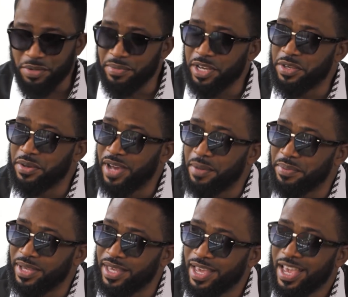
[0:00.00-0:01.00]
to make you
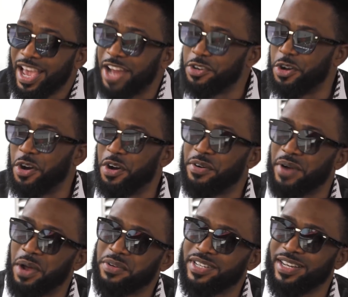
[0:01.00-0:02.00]
happy and you're all
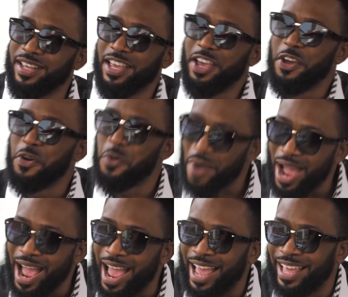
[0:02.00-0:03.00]
grouchy.
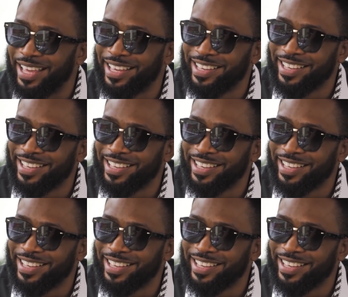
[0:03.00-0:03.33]
Why?